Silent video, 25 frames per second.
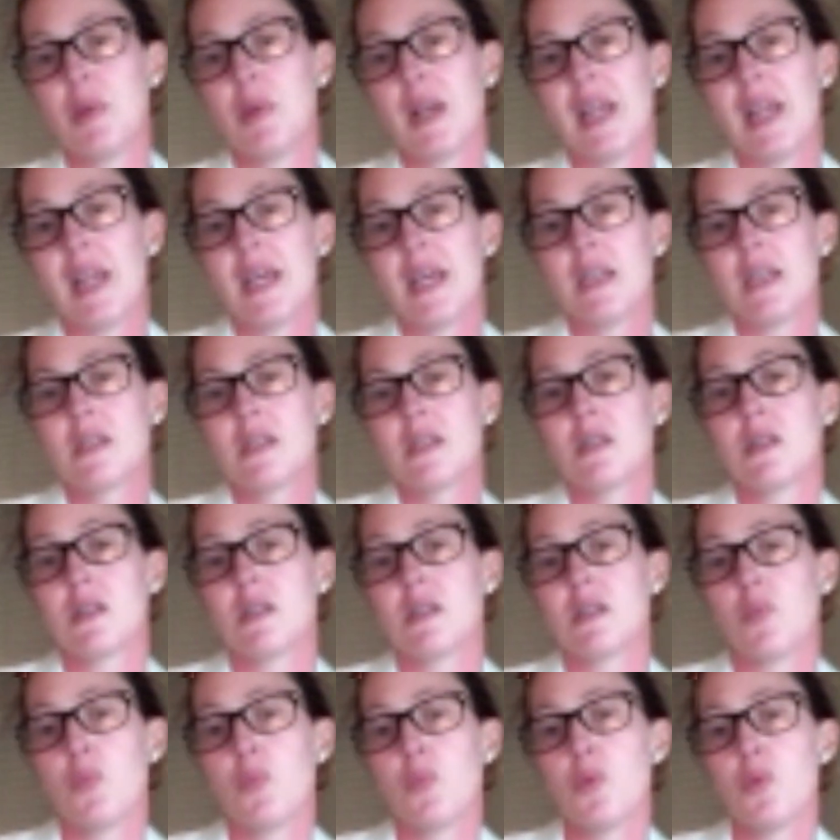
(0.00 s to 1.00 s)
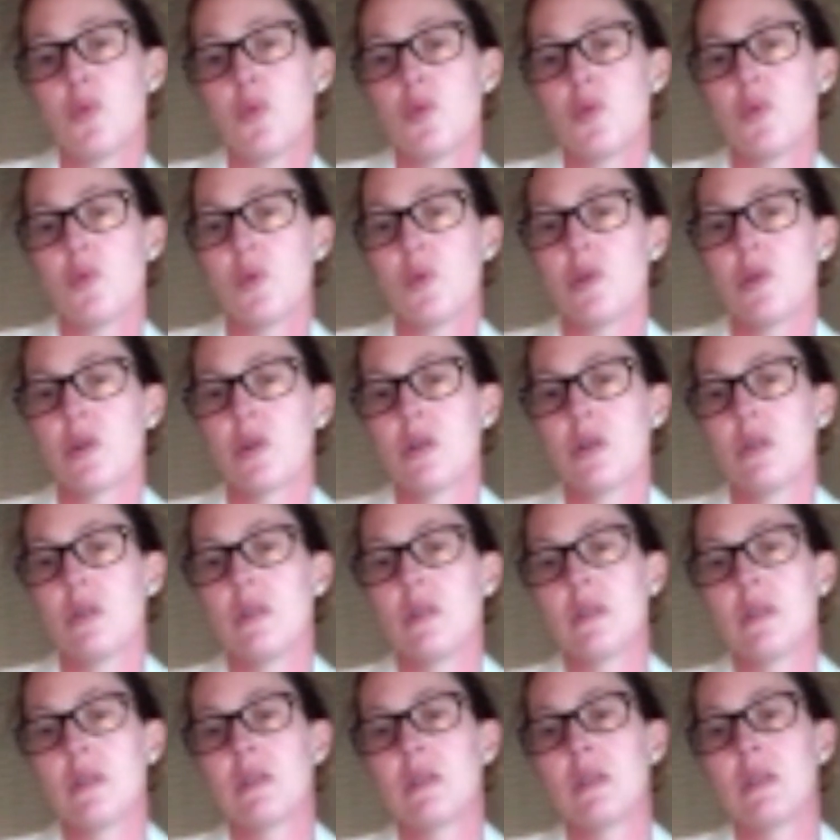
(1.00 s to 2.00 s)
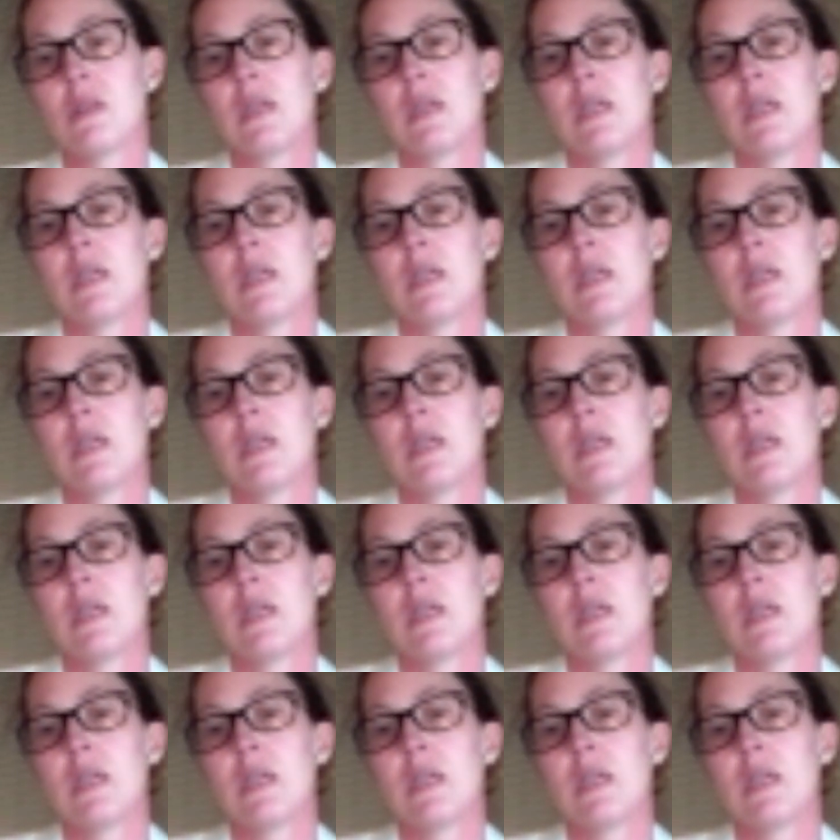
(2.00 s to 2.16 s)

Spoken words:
place to support workers,